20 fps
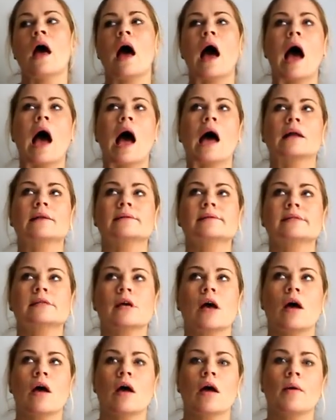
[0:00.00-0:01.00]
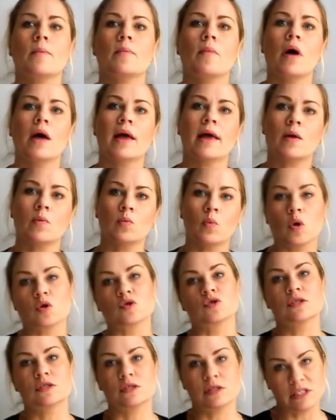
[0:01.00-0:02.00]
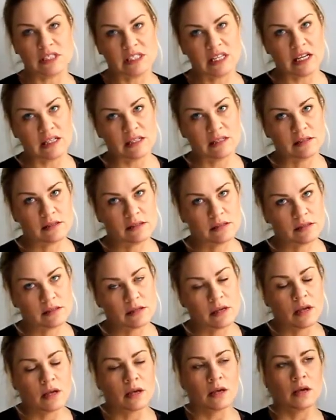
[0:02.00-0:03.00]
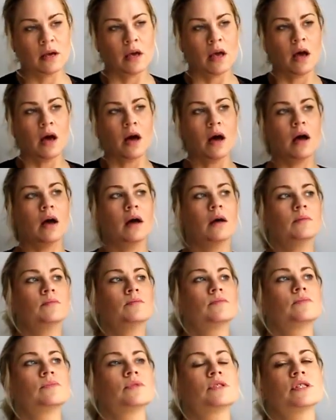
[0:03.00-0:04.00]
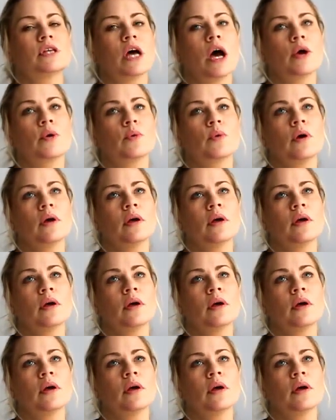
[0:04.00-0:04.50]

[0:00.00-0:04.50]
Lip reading: and it was the cysts. So